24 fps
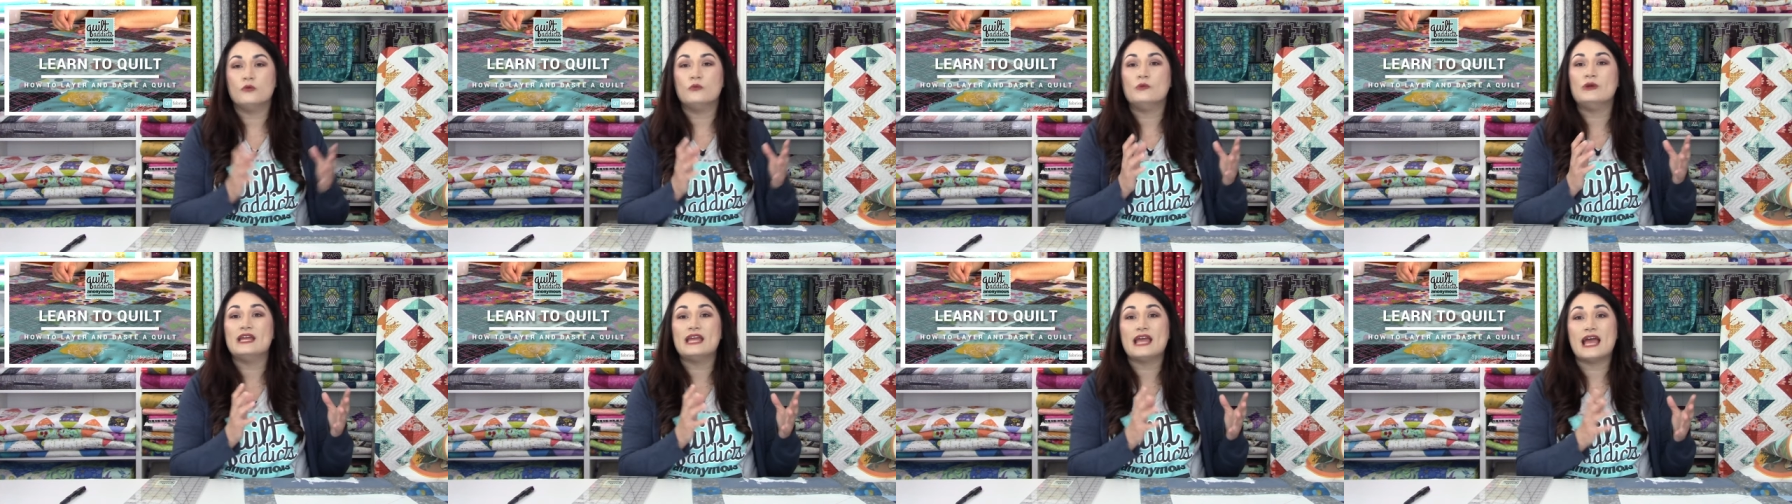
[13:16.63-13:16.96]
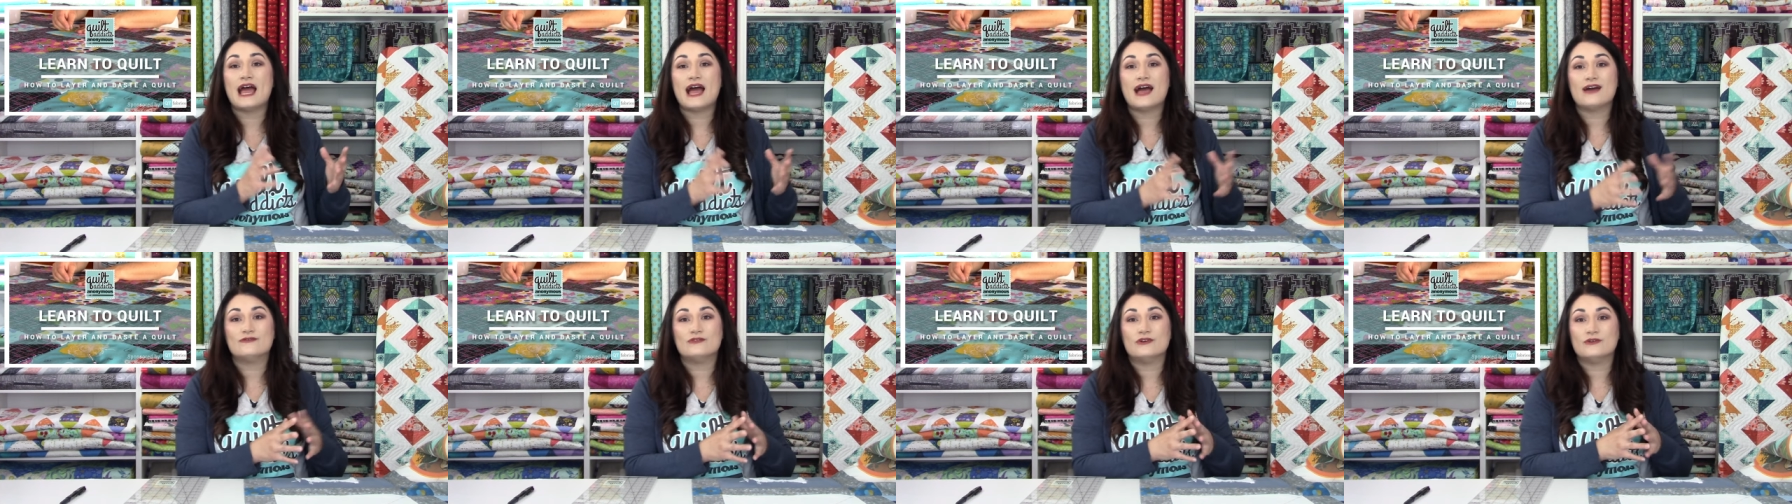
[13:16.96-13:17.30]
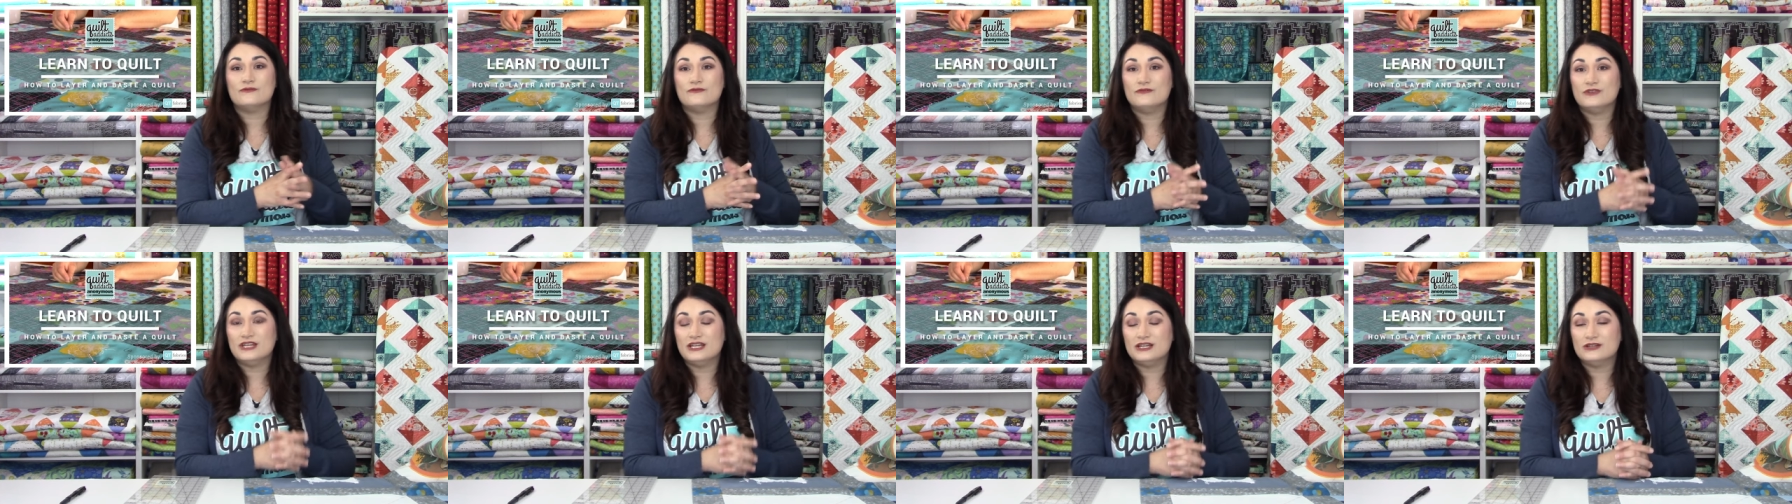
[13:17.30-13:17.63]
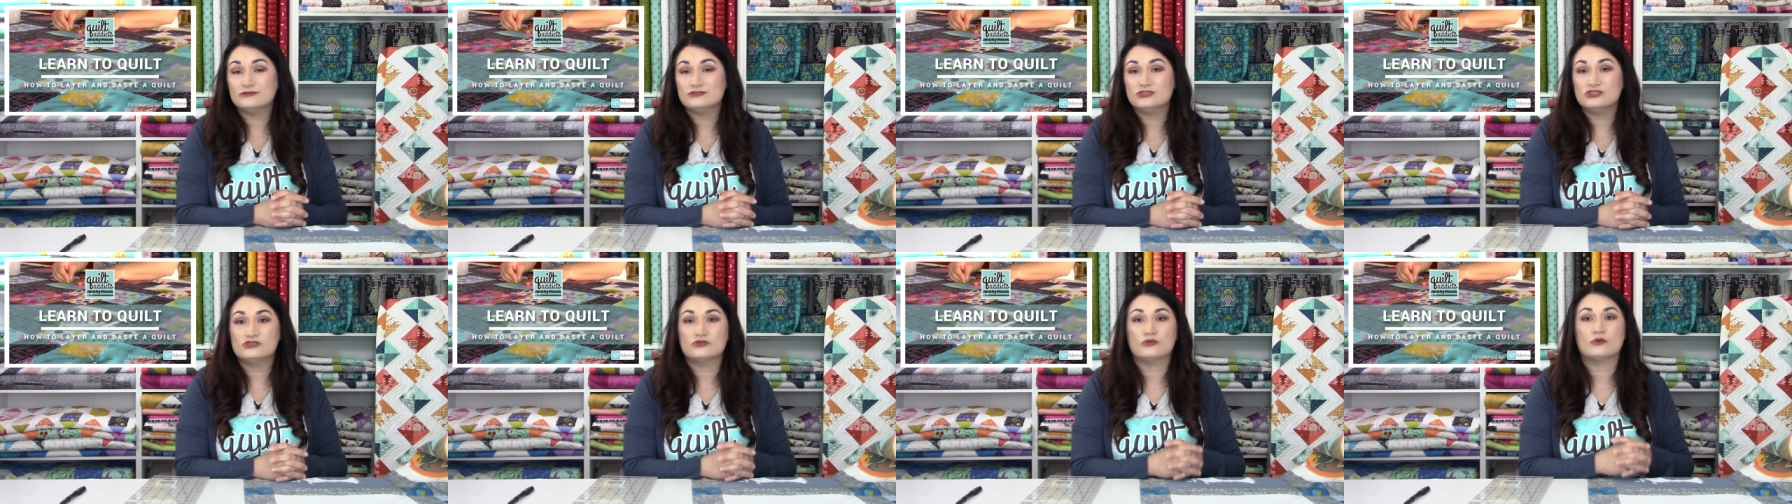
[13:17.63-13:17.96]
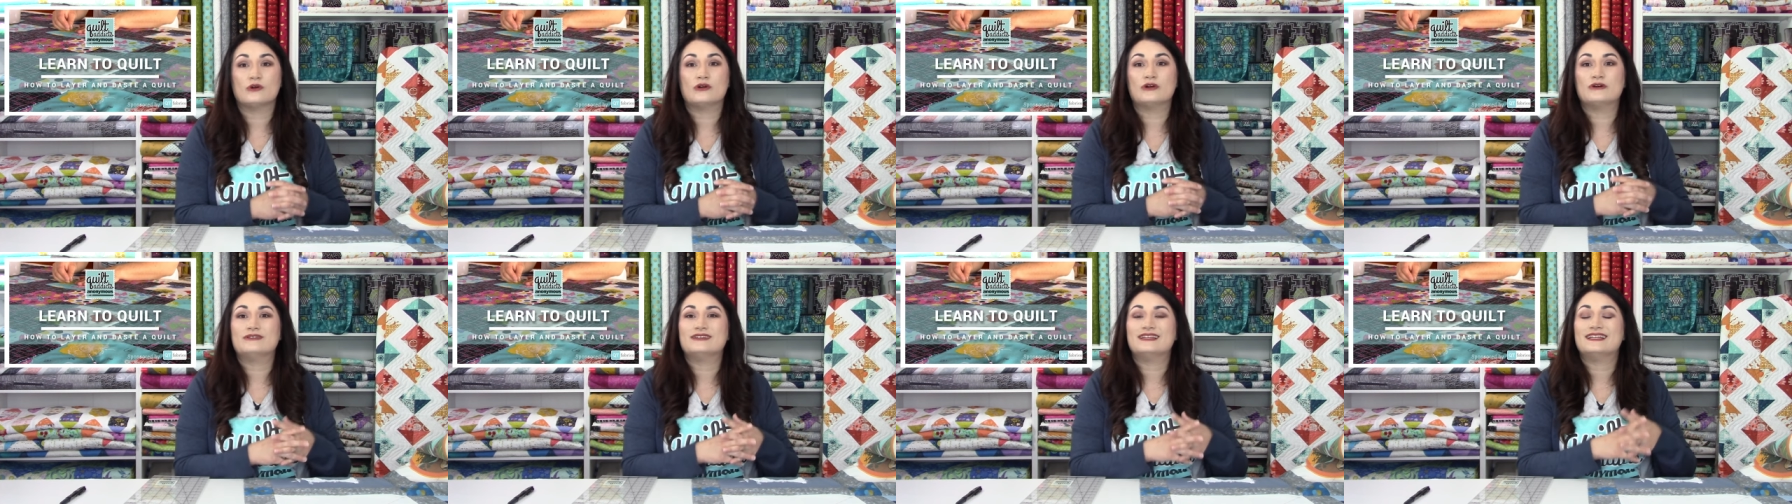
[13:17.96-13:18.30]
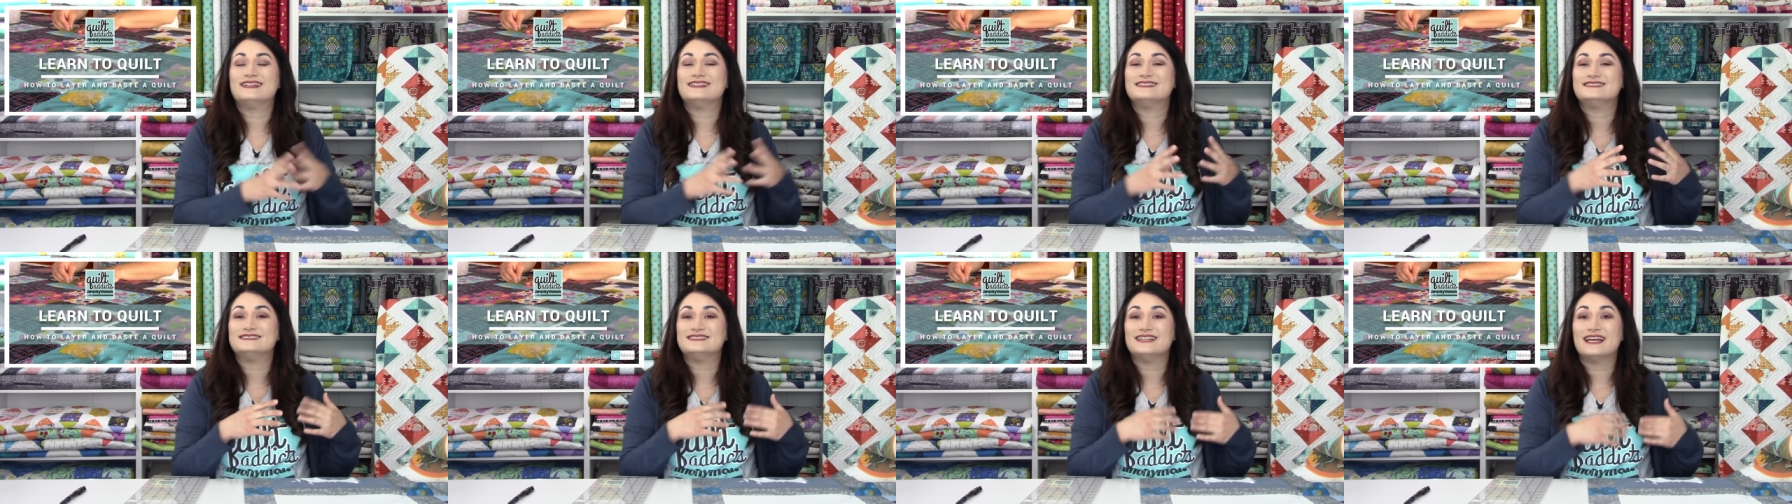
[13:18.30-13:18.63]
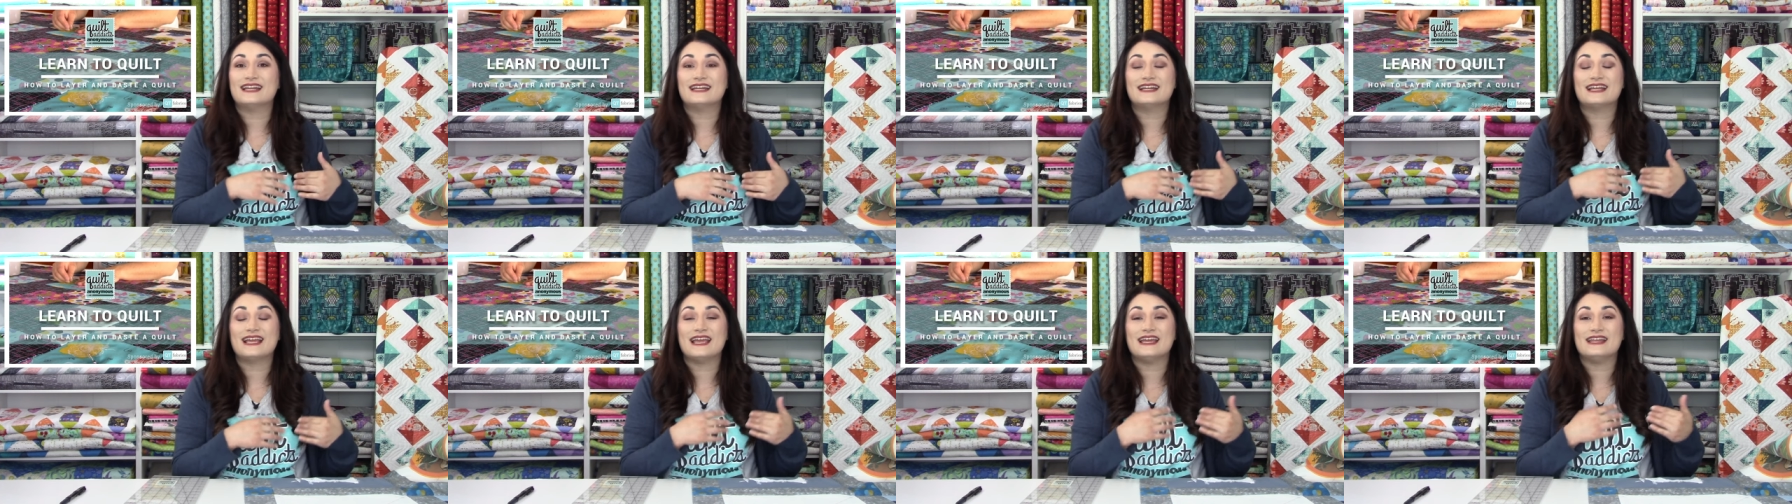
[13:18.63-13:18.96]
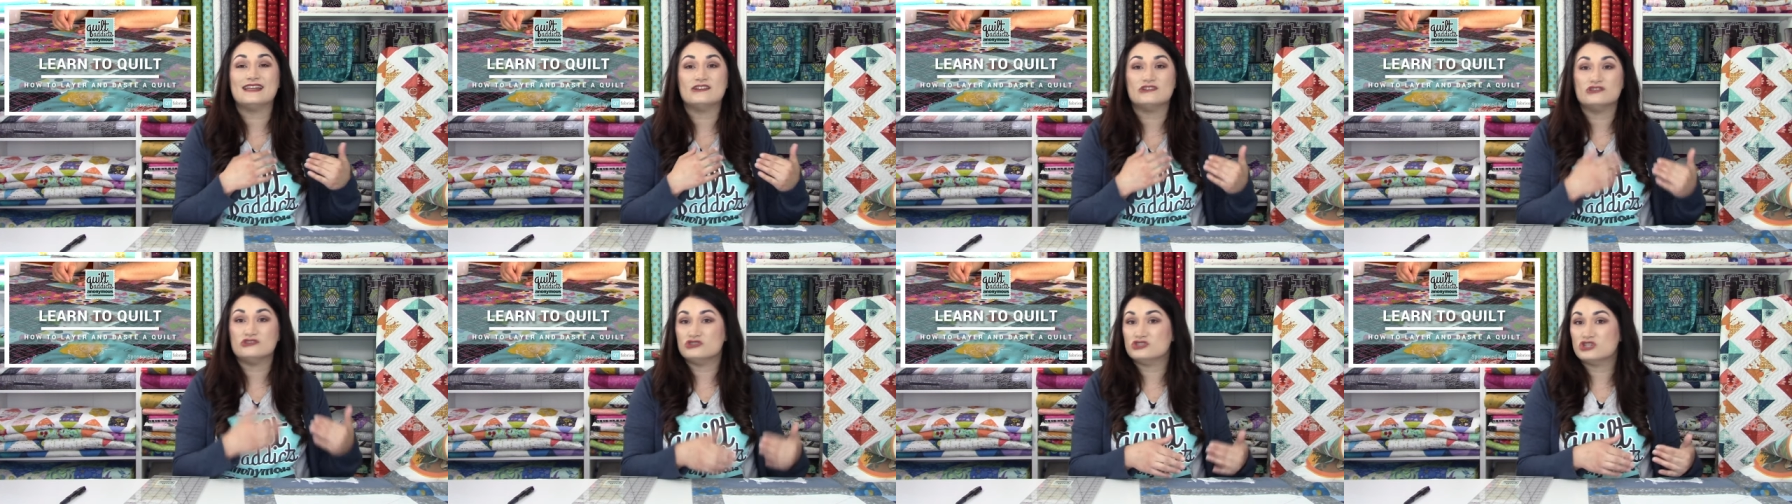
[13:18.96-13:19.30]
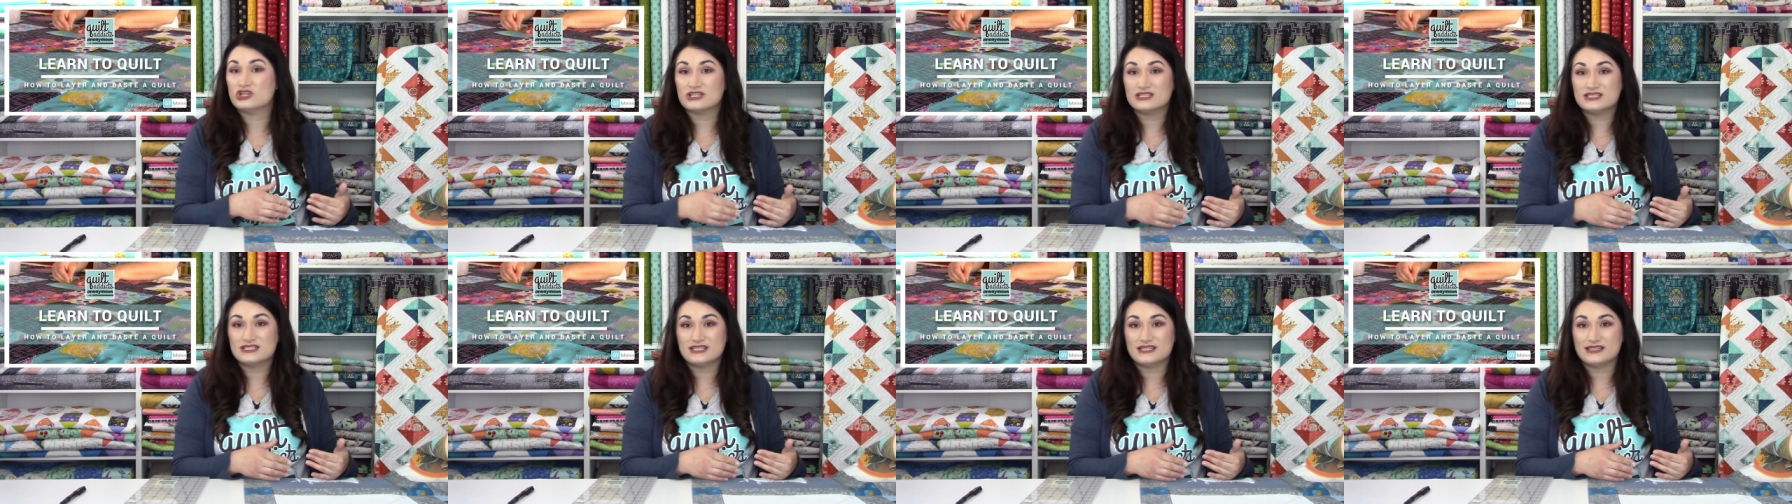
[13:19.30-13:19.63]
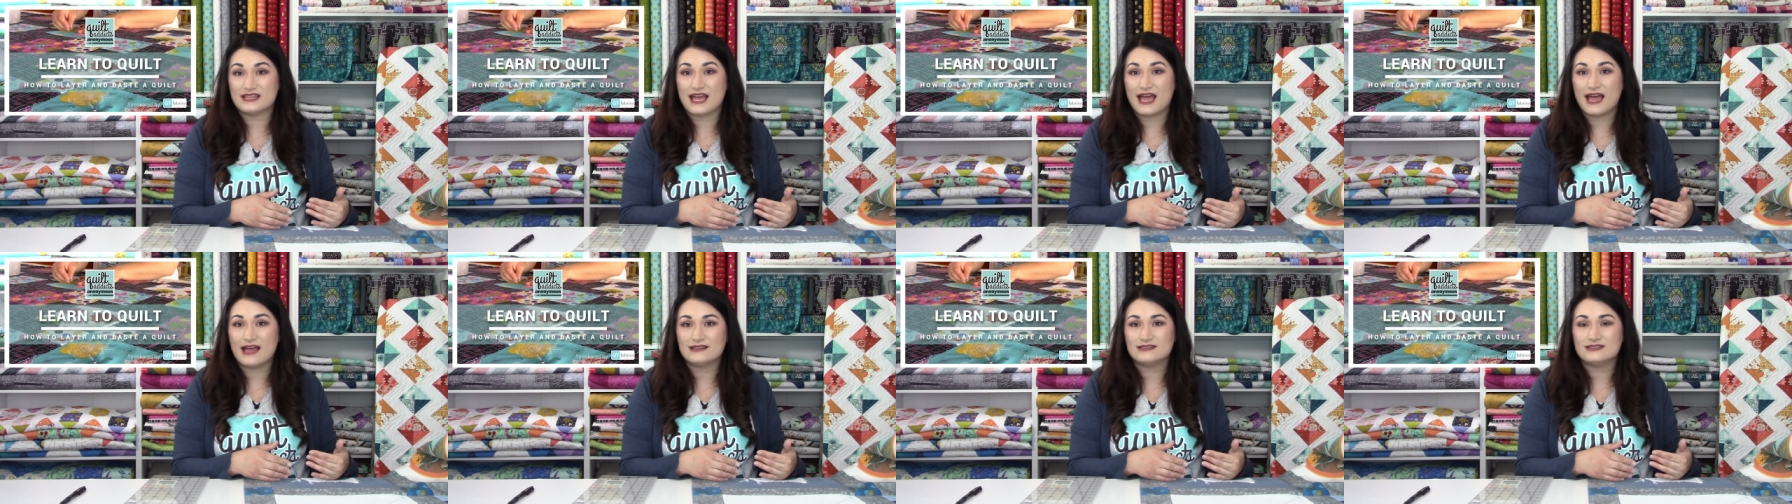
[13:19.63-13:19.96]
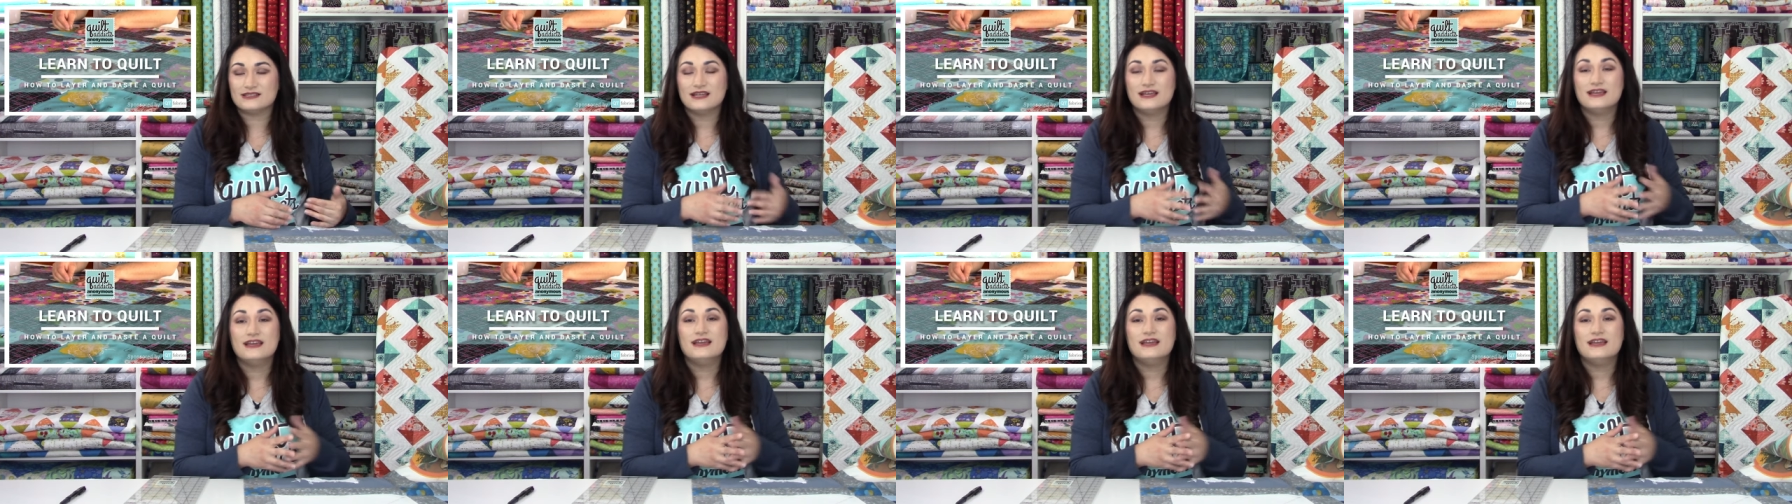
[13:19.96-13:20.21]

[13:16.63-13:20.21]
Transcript: we have a video tutorial that is dedicated just to that.